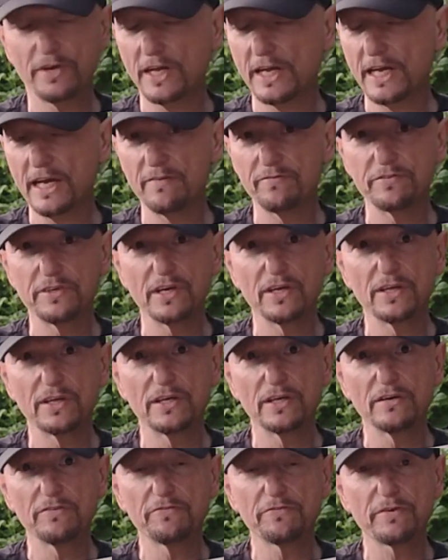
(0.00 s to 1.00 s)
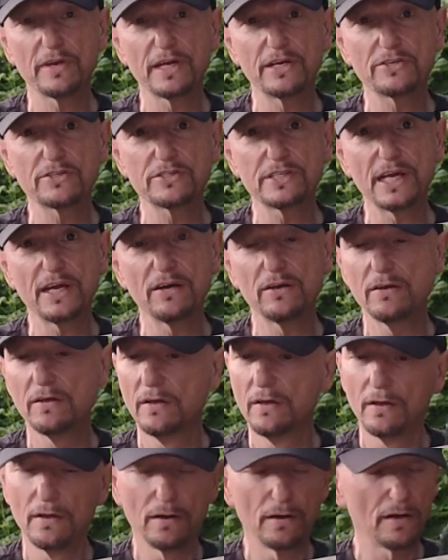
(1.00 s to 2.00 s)
feel like I have enough layers down,
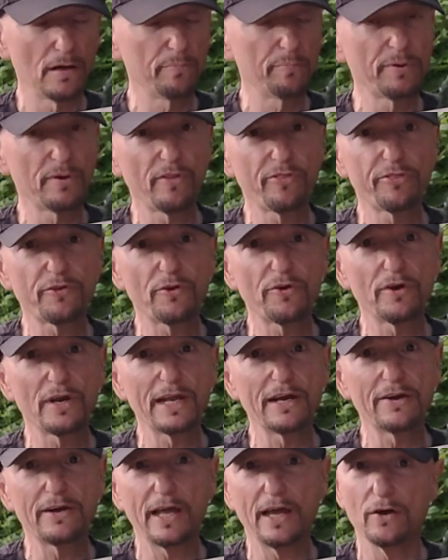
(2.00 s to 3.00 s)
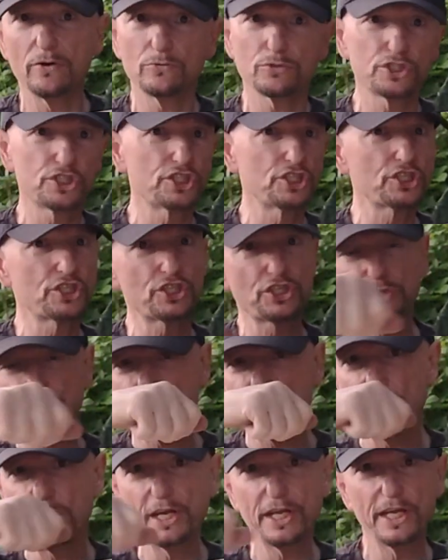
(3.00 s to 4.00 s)
I'll put a 3rd layer down.
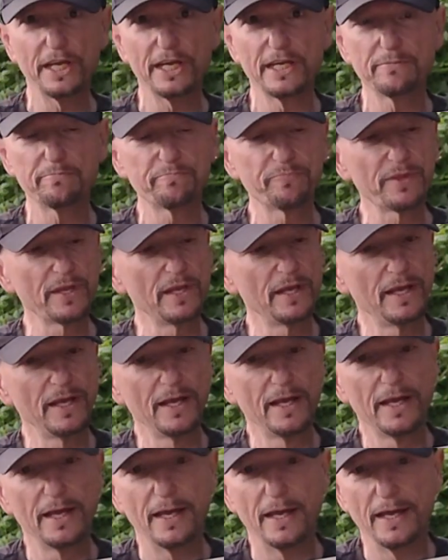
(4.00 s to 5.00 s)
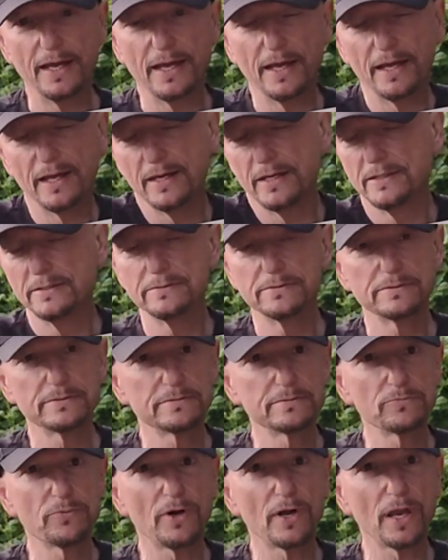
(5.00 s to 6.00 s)
Spray it again,
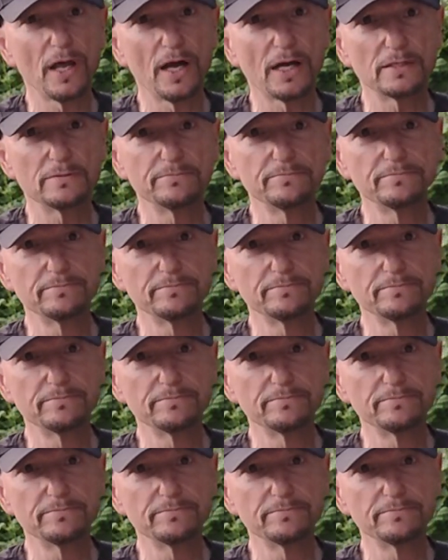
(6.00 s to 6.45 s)
and voila.